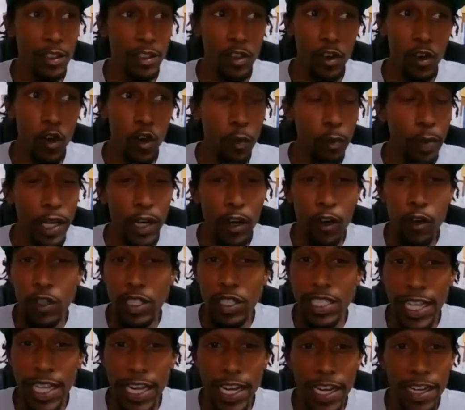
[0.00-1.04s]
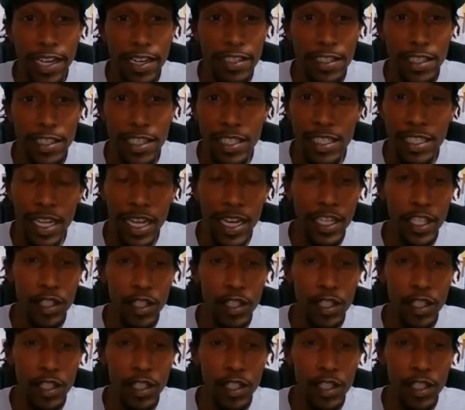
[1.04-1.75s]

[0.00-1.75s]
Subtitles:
or been on stage since like